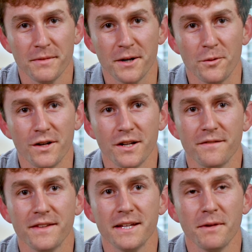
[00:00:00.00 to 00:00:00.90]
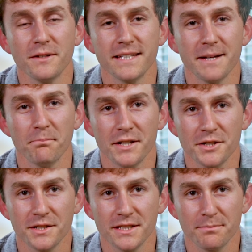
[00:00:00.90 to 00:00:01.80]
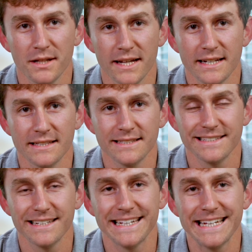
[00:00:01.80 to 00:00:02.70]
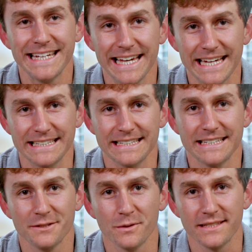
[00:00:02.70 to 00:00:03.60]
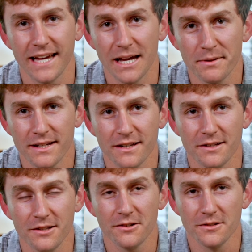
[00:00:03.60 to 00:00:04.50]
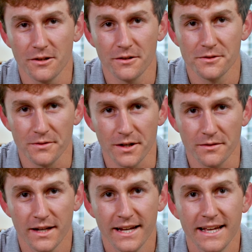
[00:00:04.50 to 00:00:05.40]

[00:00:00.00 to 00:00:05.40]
but one of the most ambitious plans yet is what's happening along Laurens Road.